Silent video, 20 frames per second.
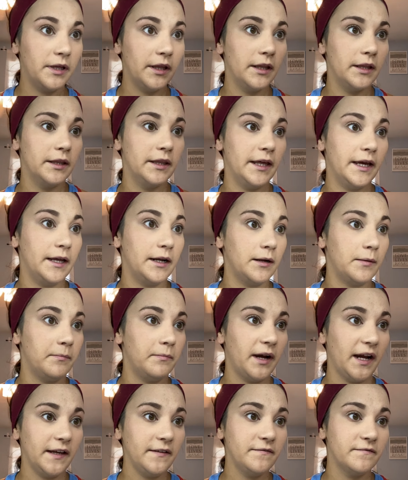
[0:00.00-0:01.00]
Then
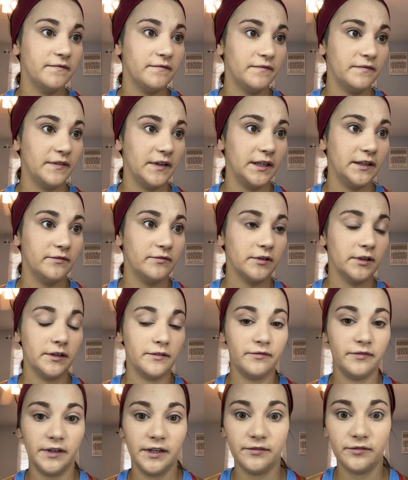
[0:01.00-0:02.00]
my
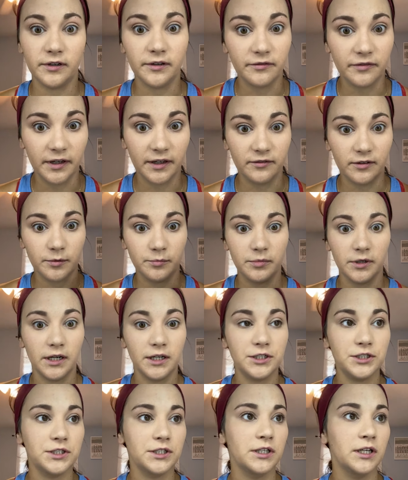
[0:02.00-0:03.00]
favorite
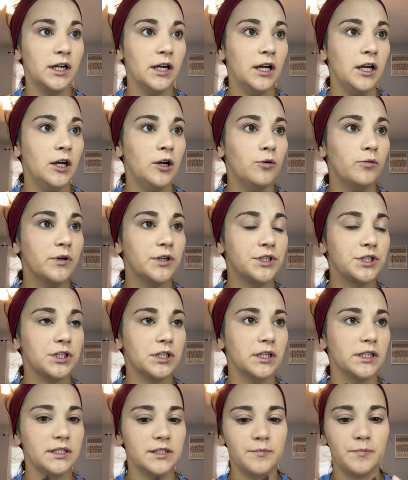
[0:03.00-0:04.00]
brush, which
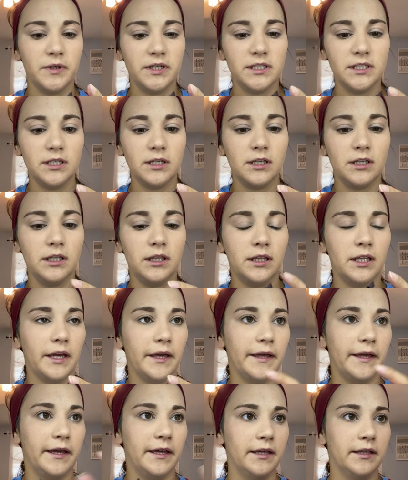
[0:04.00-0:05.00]
is basically the
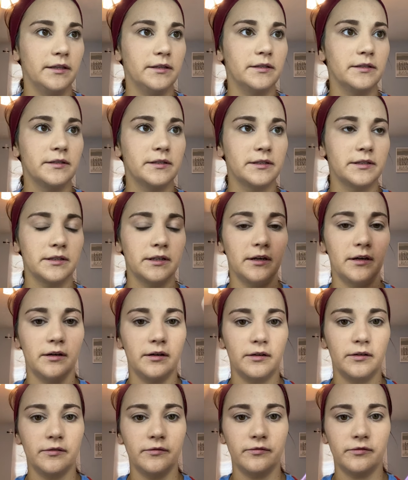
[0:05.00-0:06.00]
ends
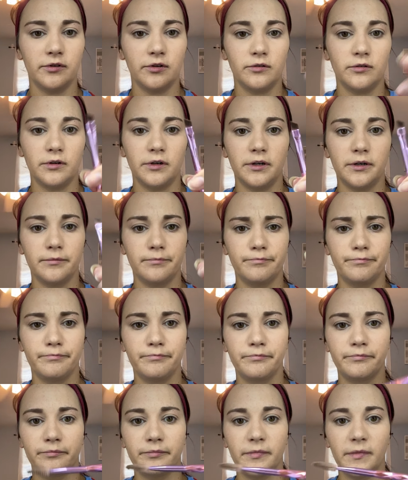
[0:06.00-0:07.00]
of your
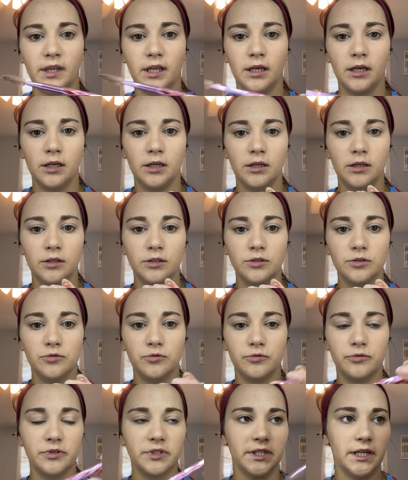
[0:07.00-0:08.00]

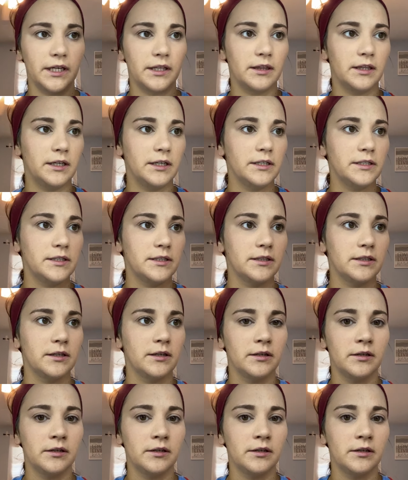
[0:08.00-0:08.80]
tools like this,